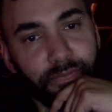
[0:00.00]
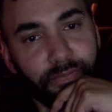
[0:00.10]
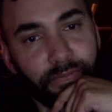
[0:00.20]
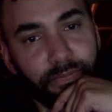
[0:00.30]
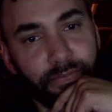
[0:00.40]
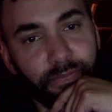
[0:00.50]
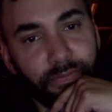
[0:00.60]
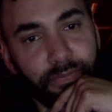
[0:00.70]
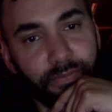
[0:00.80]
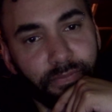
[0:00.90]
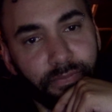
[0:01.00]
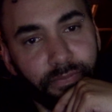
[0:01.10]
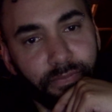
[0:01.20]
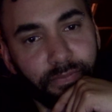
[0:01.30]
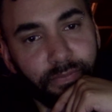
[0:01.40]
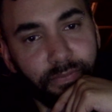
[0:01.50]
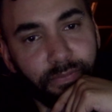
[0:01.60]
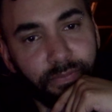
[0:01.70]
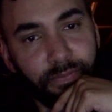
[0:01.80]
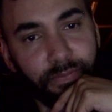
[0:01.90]

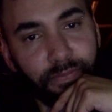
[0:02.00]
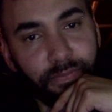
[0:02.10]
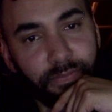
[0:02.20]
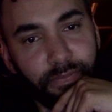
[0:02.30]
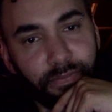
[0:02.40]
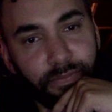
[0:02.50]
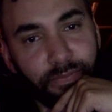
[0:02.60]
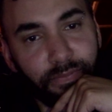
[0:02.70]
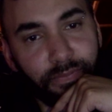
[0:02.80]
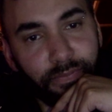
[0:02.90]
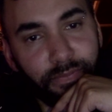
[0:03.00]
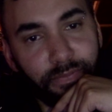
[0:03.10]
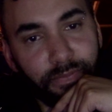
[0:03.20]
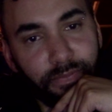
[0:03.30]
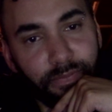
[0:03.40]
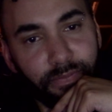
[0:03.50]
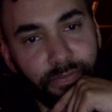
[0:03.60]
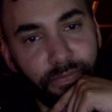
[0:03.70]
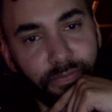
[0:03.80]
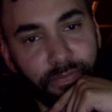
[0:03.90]

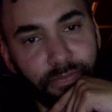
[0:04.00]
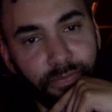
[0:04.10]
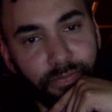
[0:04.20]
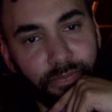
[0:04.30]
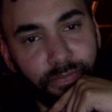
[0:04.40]
(silent)